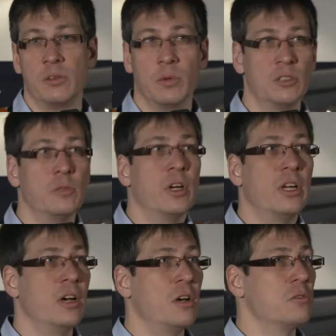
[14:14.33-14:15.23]
You want to buy
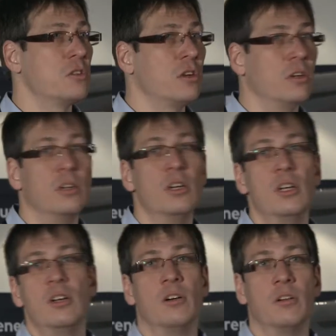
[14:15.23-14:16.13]
a house
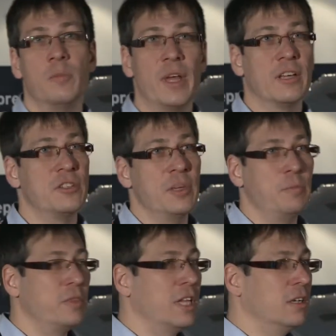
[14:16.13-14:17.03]
or make a
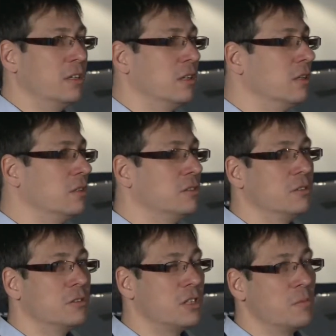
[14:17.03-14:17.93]
trip then
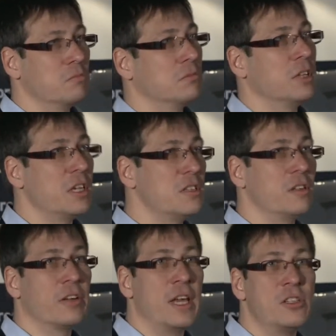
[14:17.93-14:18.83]
to some nice
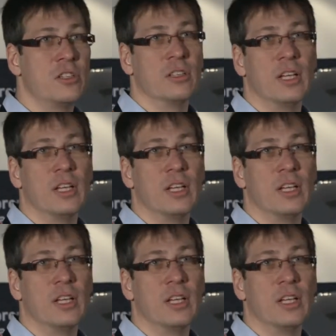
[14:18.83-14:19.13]
location,